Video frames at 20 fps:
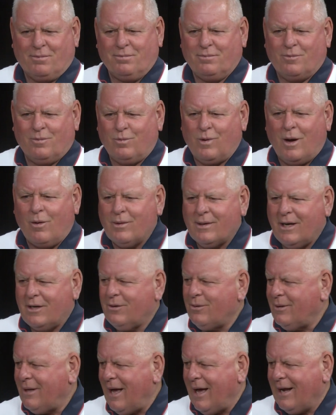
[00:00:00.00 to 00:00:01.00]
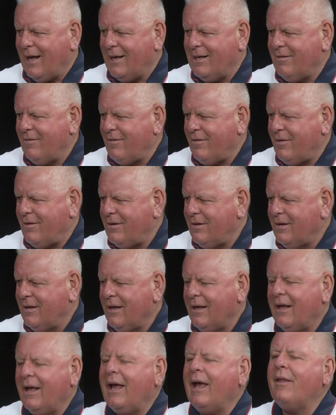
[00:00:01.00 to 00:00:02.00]
Why would I do that?
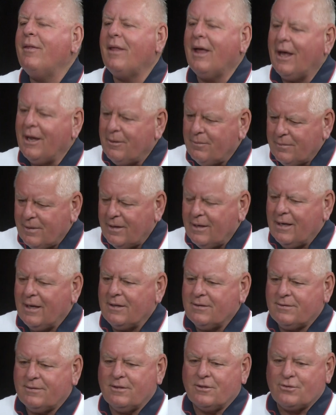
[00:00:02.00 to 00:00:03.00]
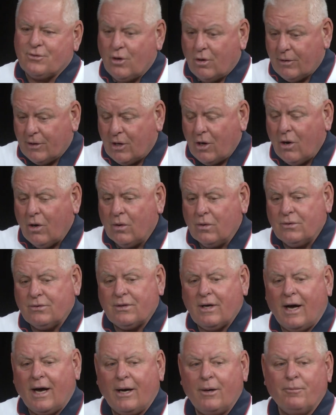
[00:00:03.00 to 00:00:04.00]
And then as the story goes,
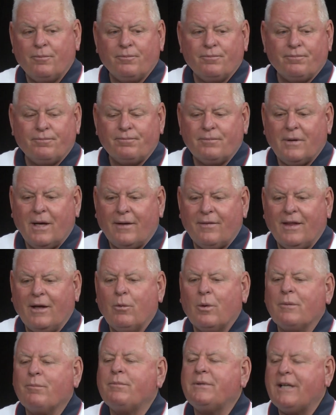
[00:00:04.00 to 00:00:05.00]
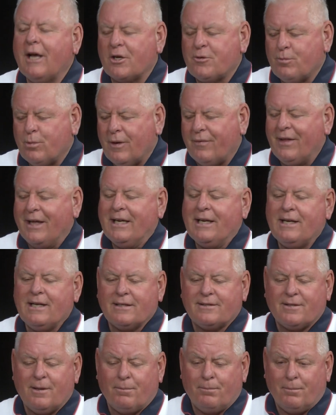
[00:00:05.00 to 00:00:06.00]
they were desperate. They
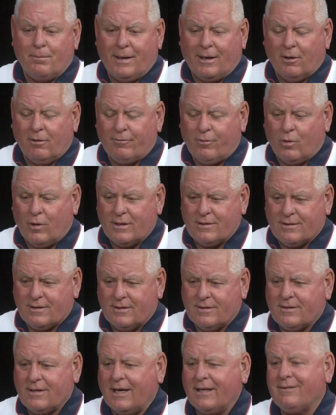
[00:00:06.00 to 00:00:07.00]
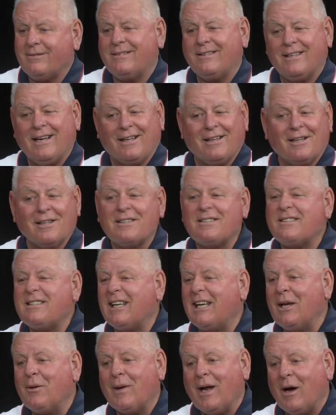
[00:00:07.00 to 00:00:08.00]
needed some male voices. I did a little
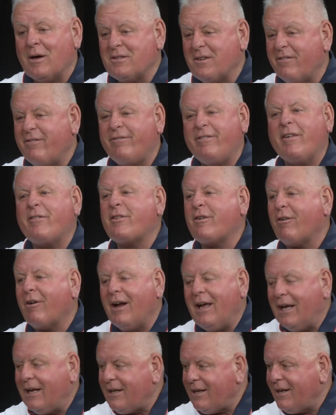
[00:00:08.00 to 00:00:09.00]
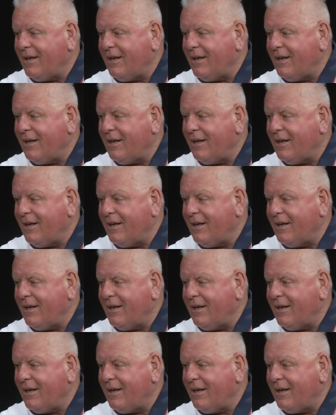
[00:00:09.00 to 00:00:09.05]
singing when I was in 5th grade,